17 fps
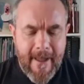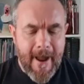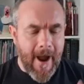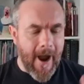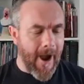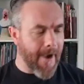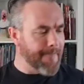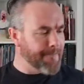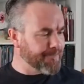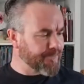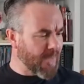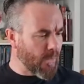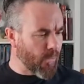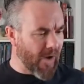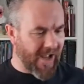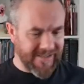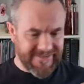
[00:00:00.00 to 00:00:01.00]
Um
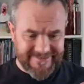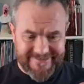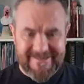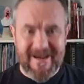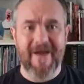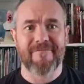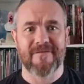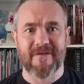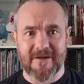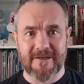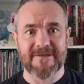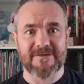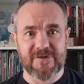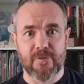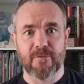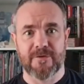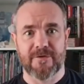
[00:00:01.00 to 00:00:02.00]
we are definitely
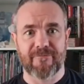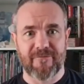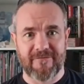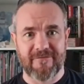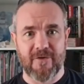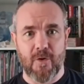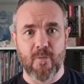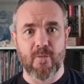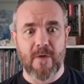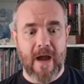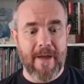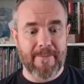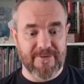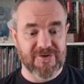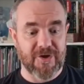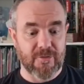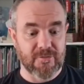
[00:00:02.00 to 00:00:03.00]
doing a review
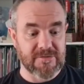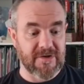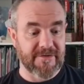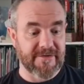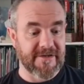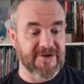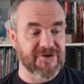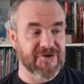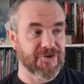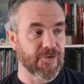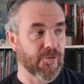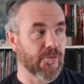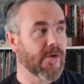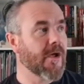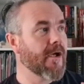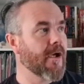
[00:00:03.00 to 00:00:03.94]
episode on this soon.